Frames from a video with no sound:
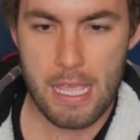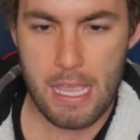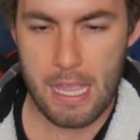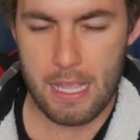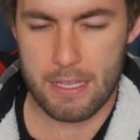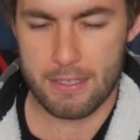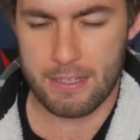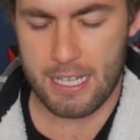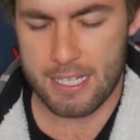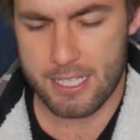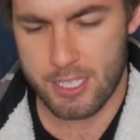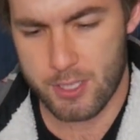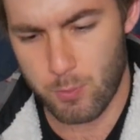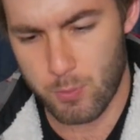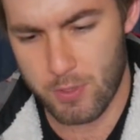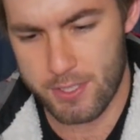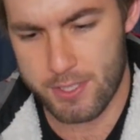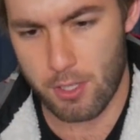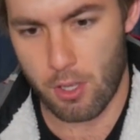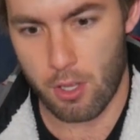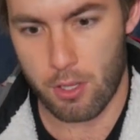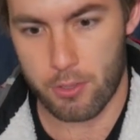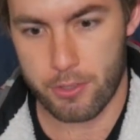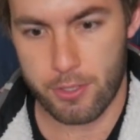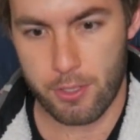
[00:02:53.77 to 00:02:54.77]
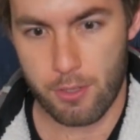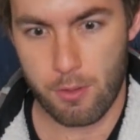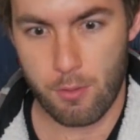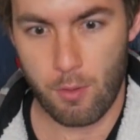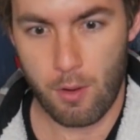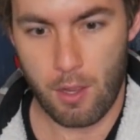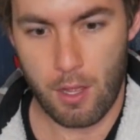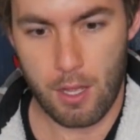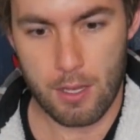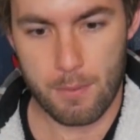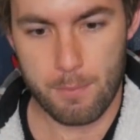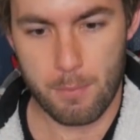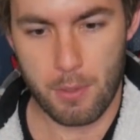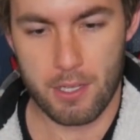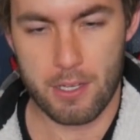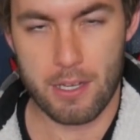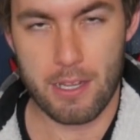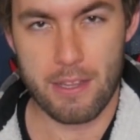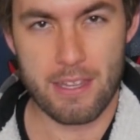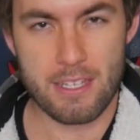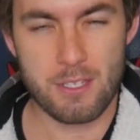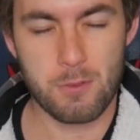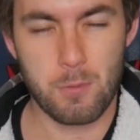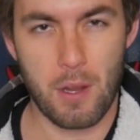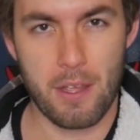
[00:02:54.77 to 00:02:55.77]
and that's what's all due on Monday.
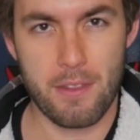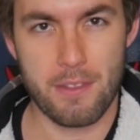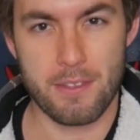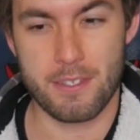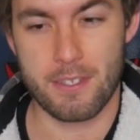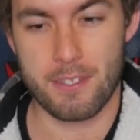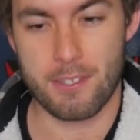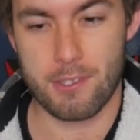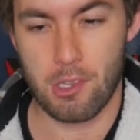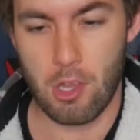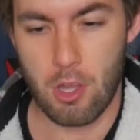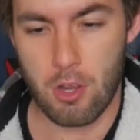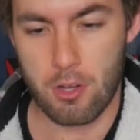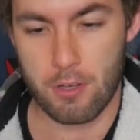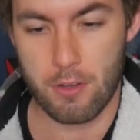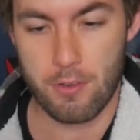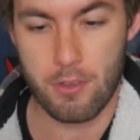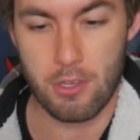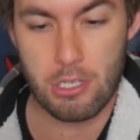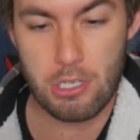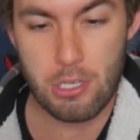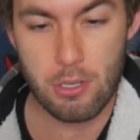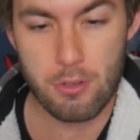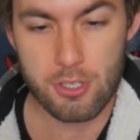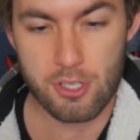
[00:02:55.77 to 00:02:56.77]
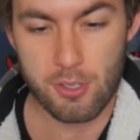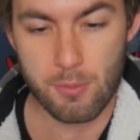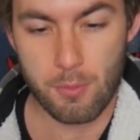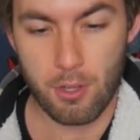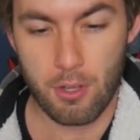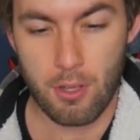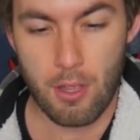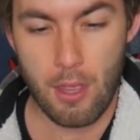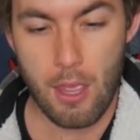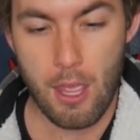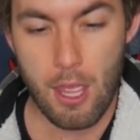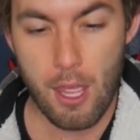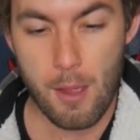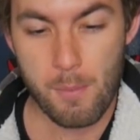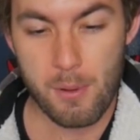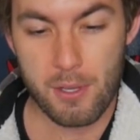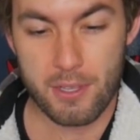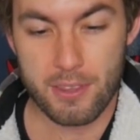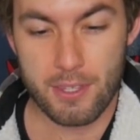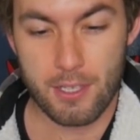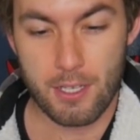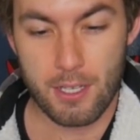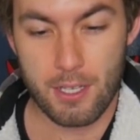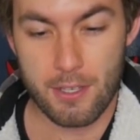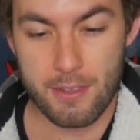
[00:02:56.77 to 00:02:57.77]
That's why this is longer than usual,
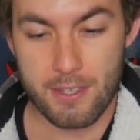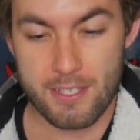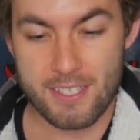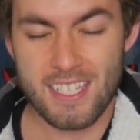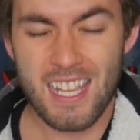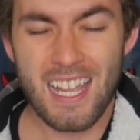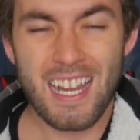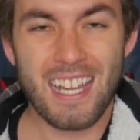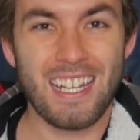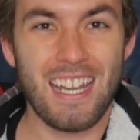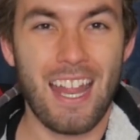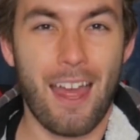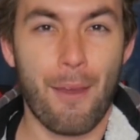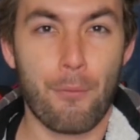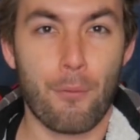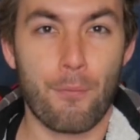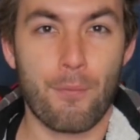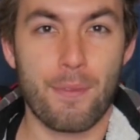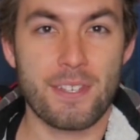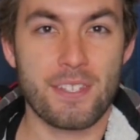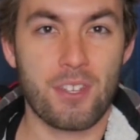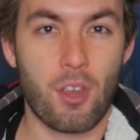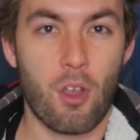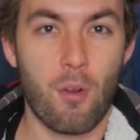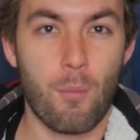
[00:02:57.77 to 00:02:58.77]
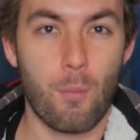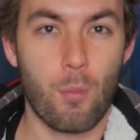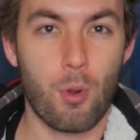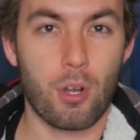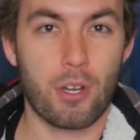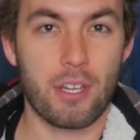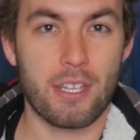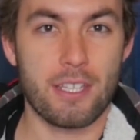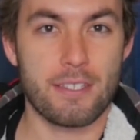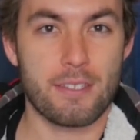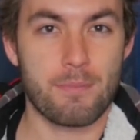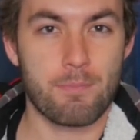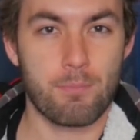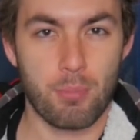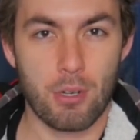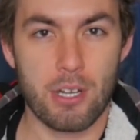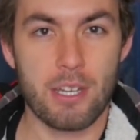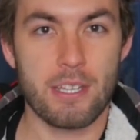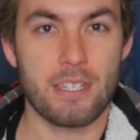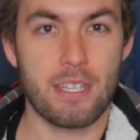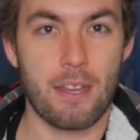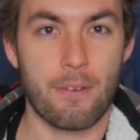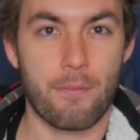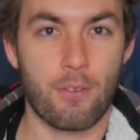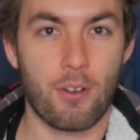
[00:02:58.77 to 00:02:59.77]
but the, the second half of this homework is
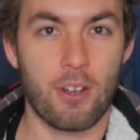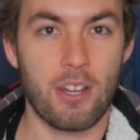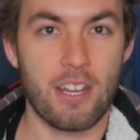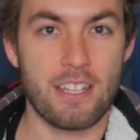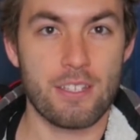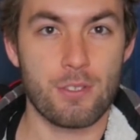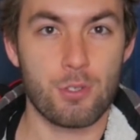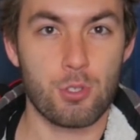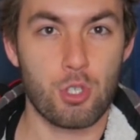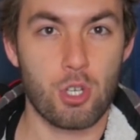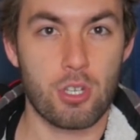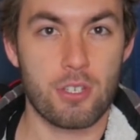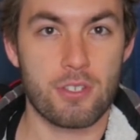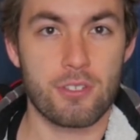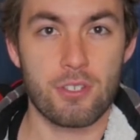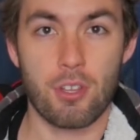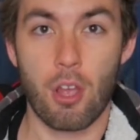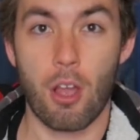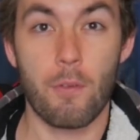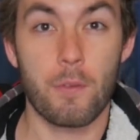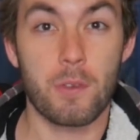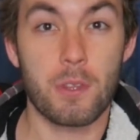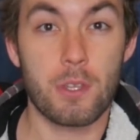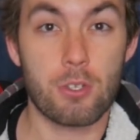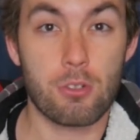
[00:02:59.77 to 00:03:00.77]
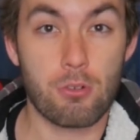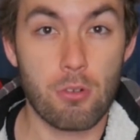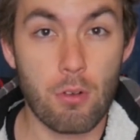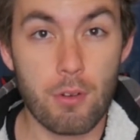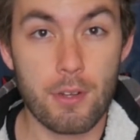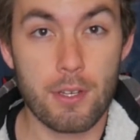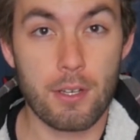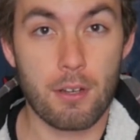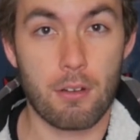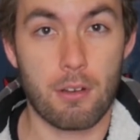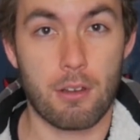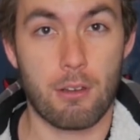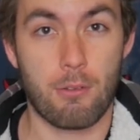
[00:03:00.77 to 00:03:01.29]
pretty different. It's just solving the Schrodinger